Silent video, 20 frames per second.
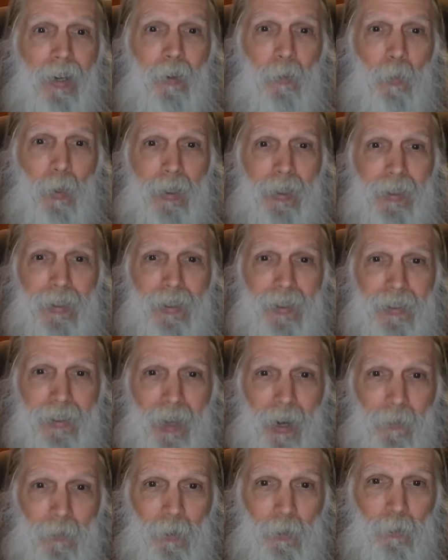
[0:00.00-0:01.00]
What he
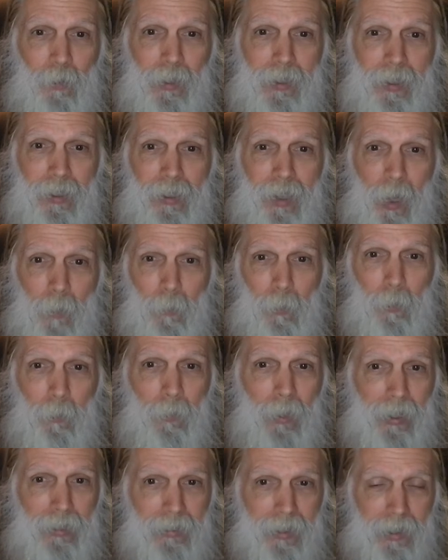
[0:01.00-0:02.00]
discovered was a couple
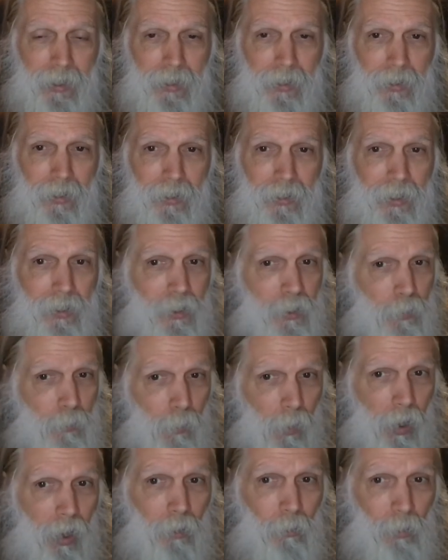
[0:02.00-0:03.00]
practitioners in
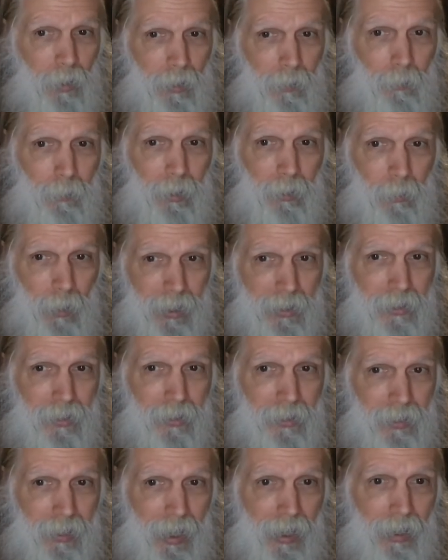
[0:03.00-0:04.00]
small
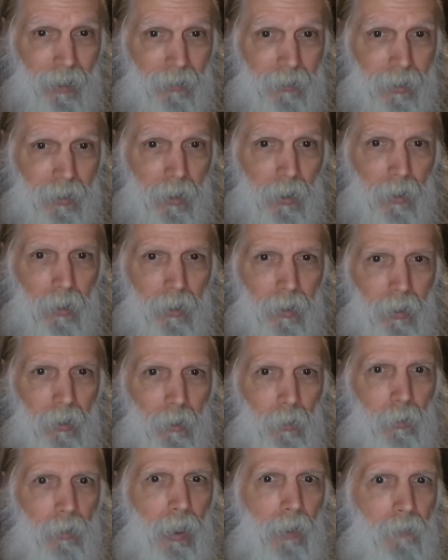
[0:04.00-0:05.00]
Midwestern towns
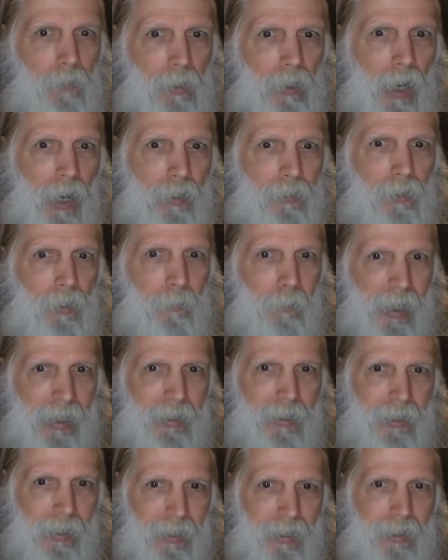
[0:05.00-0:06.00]
who never got the
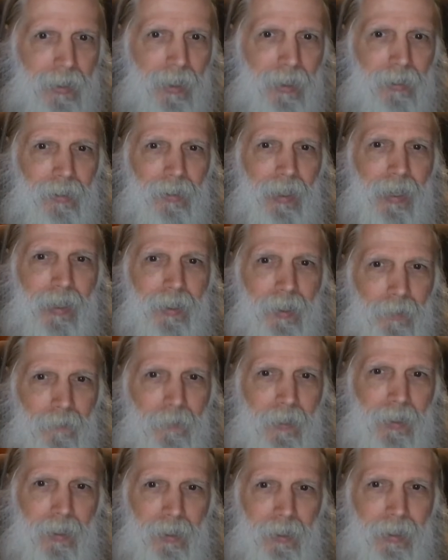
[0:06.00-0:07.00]
message that light
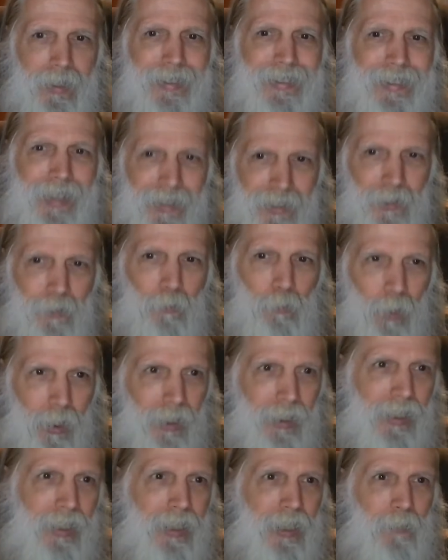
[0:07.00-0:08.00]
officially doesn't
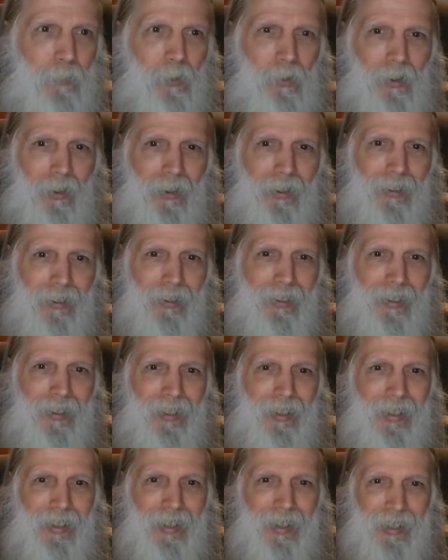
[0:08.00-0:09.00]
work anymore.
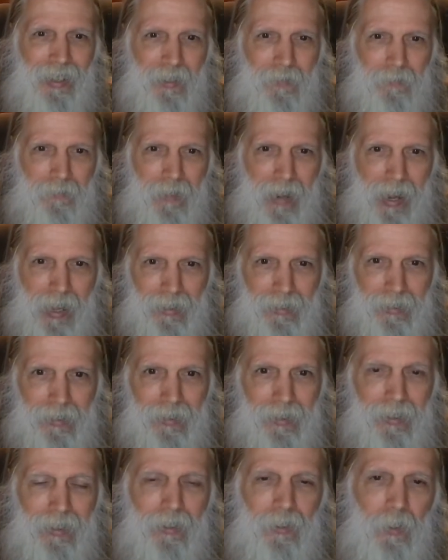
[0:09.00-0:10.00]
In fact,
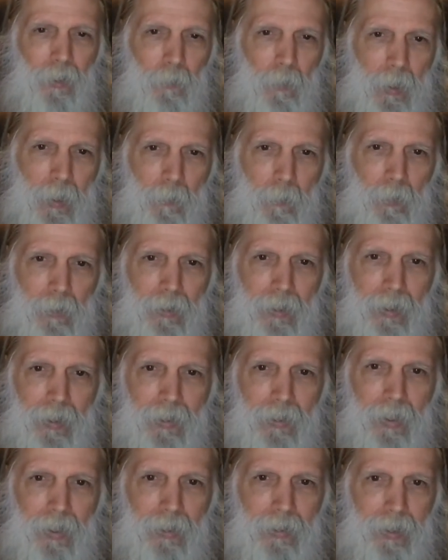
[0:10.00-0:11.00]
the people
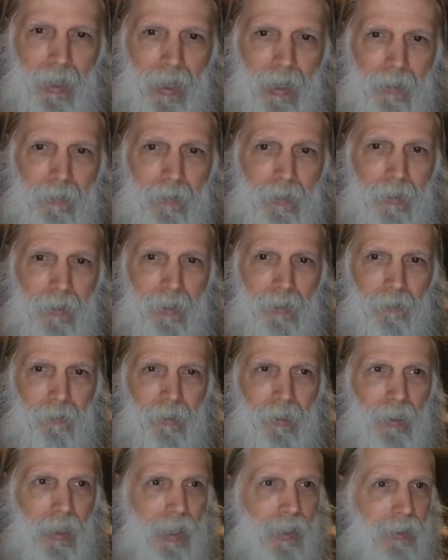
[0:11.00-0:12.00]
in their towns didn't
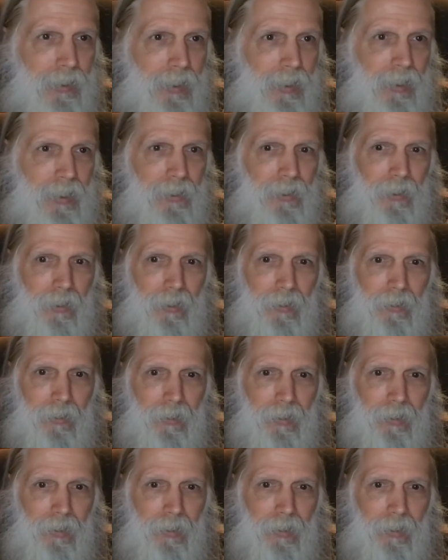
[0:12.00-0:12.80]
realize it either.